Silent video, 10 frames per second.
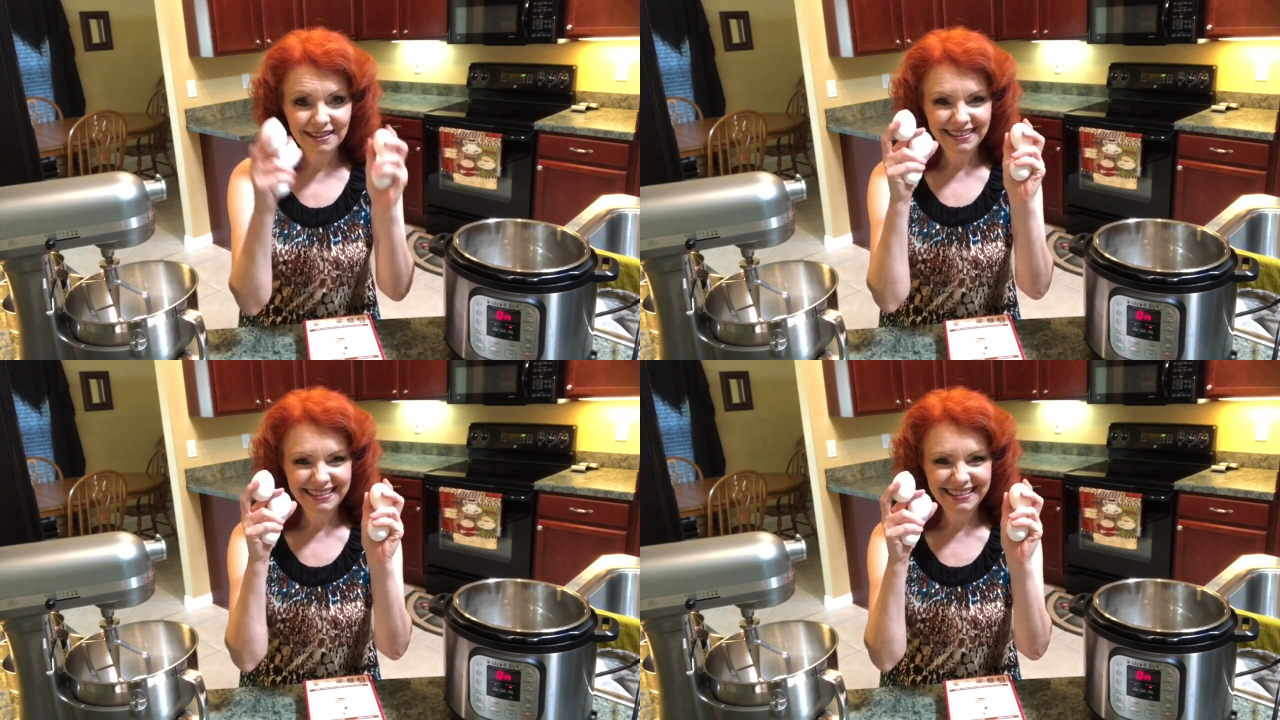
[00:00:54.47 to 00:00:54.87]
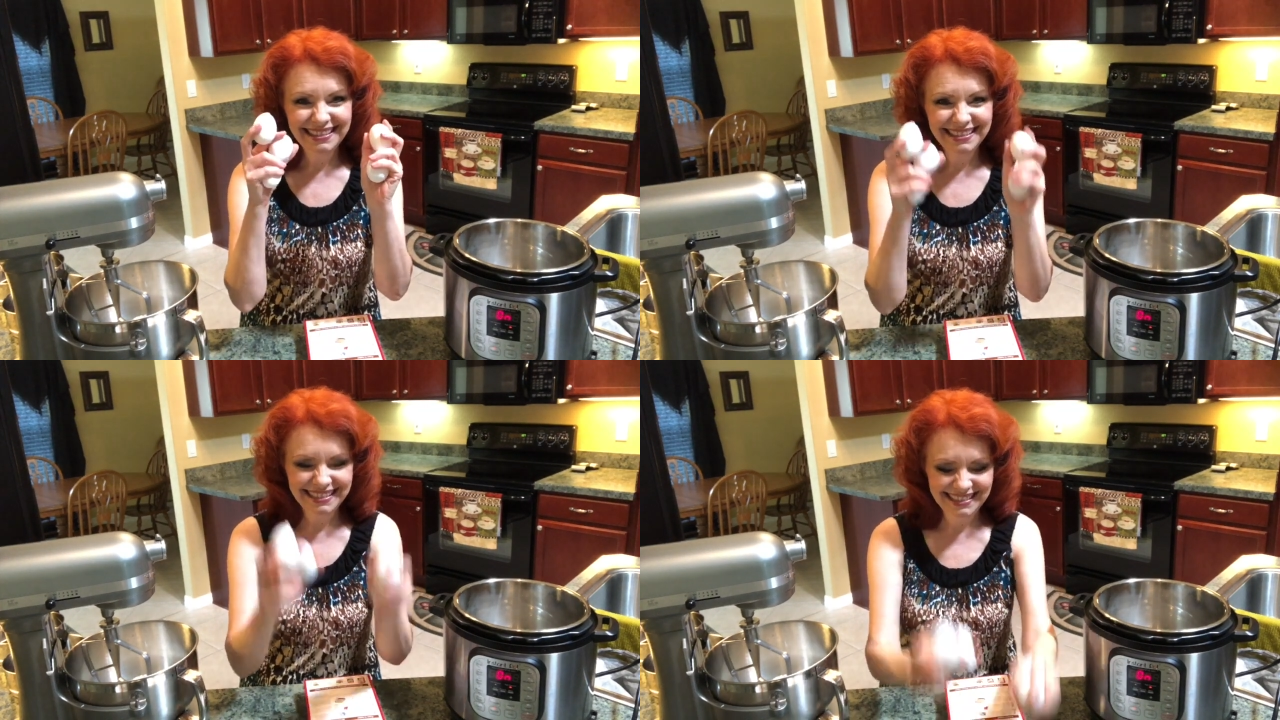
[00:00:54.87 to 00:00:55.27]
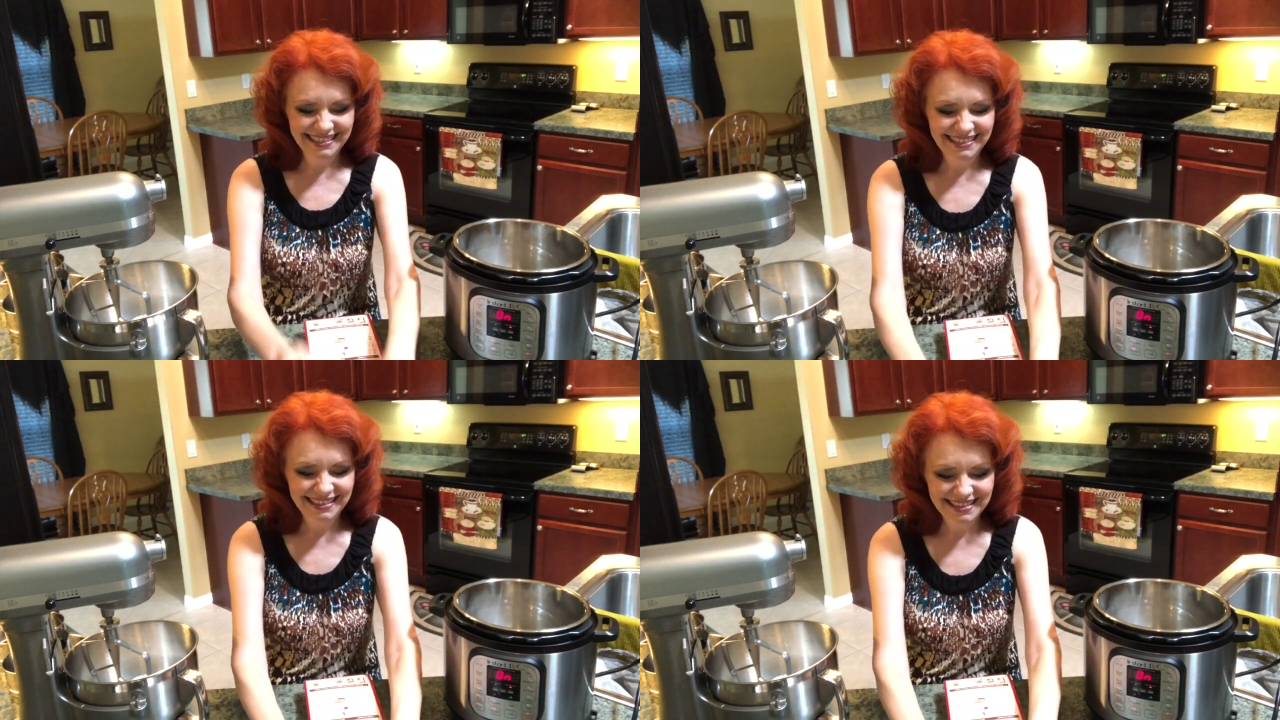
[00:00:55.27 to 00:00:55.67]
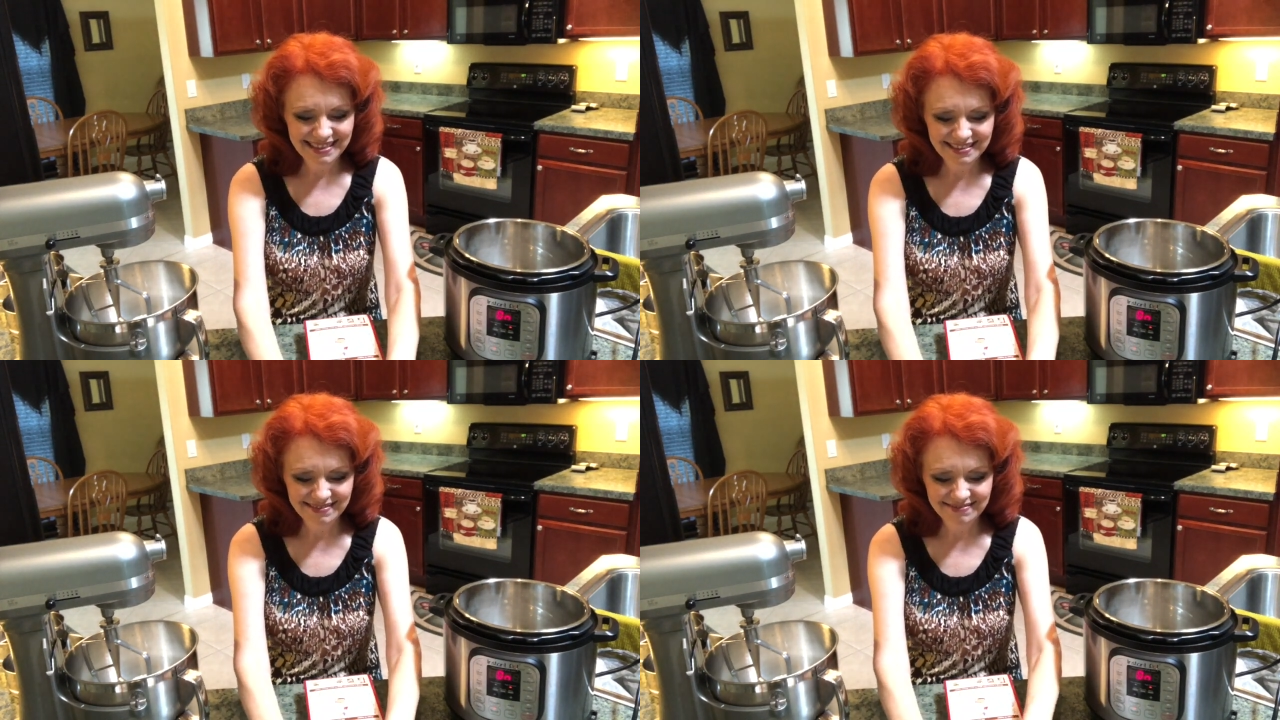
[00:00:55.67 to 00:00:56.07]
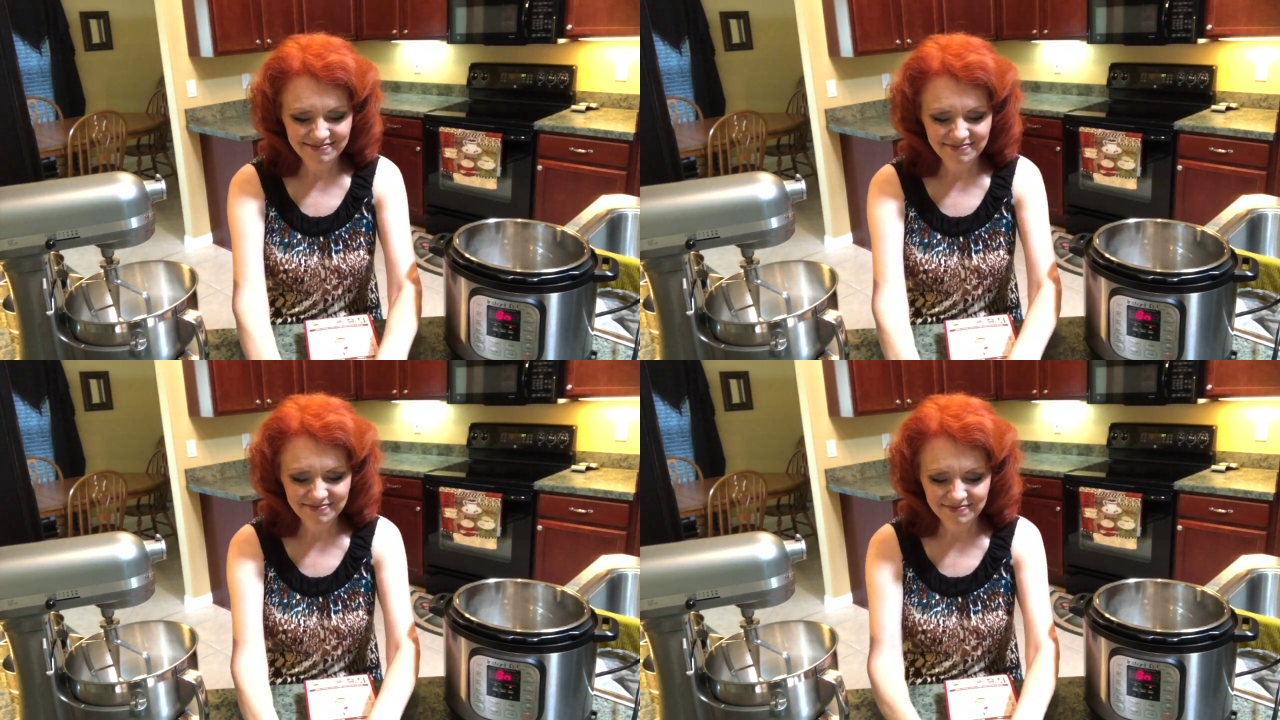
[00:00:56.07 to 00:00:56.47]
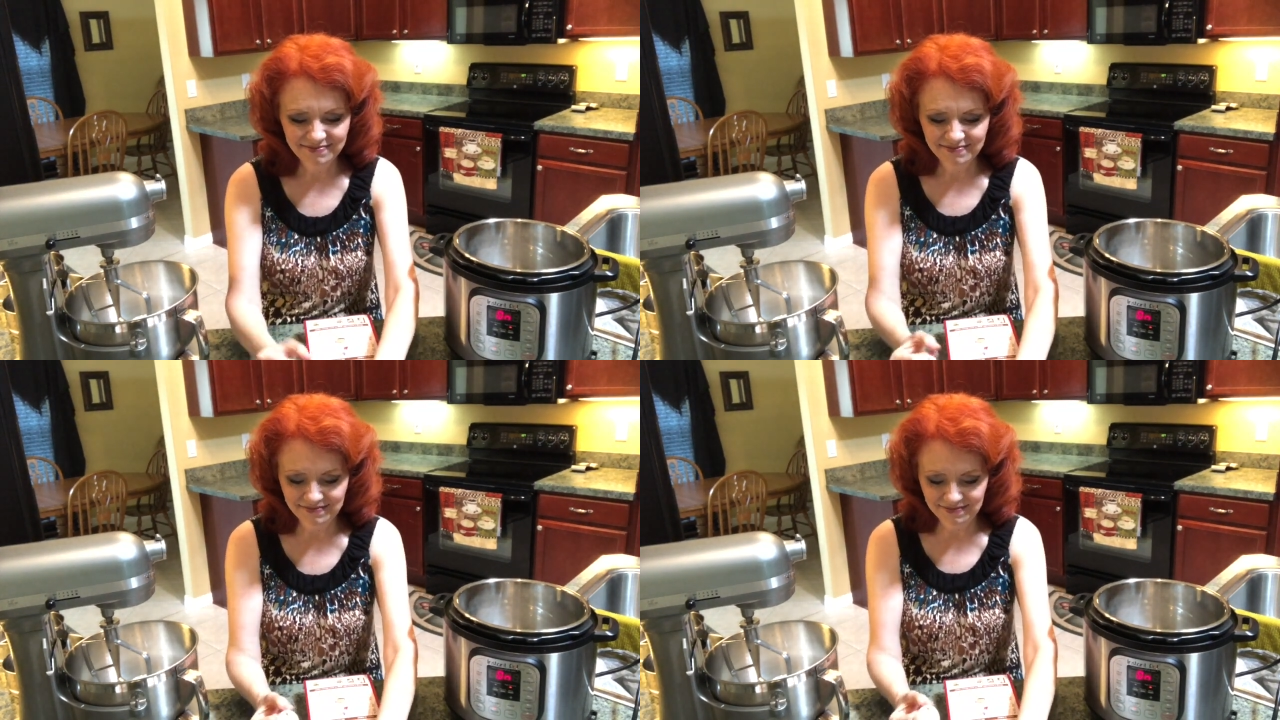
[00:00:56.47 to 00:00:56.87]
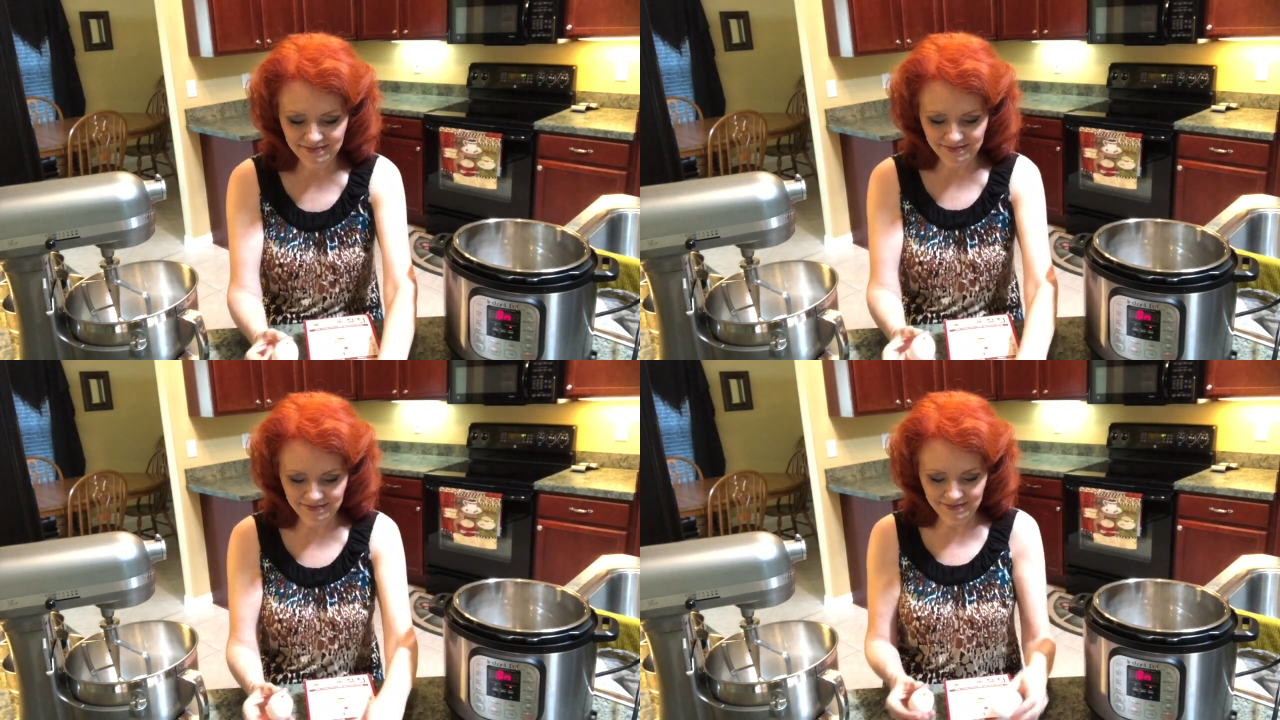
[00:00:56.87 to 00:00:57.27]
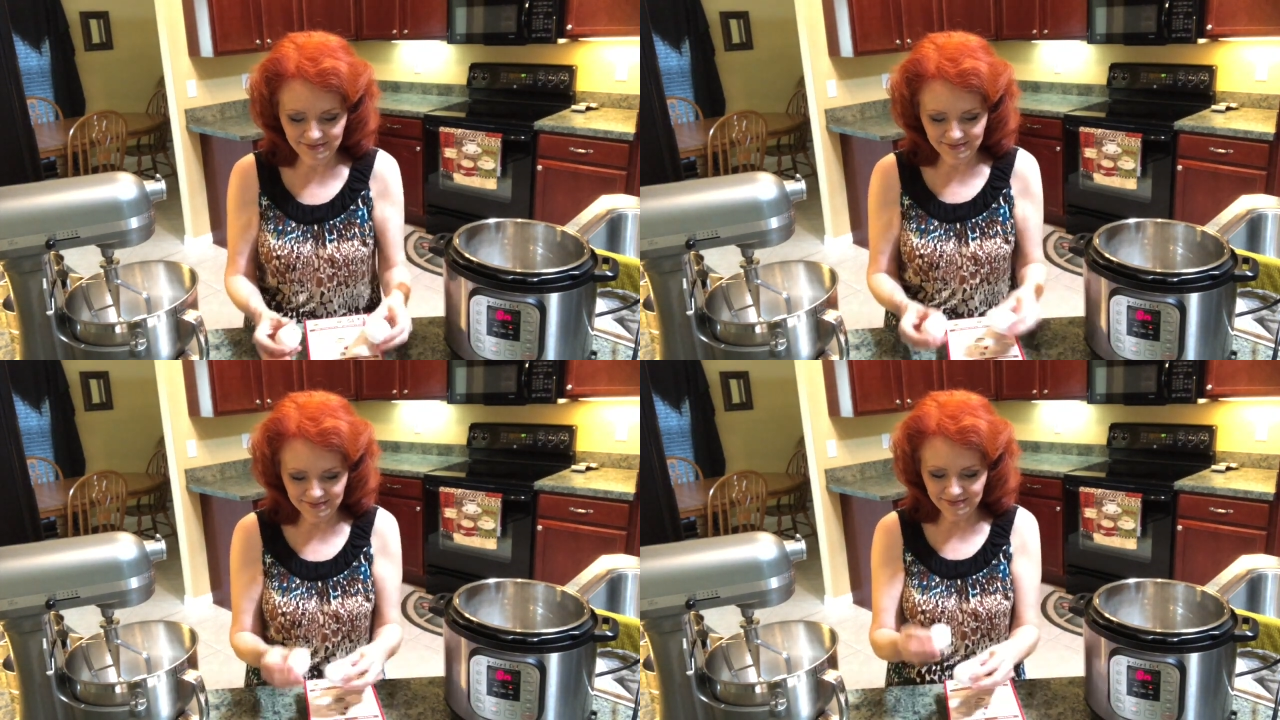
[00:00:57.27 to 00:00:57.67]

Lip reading: Nothing is said.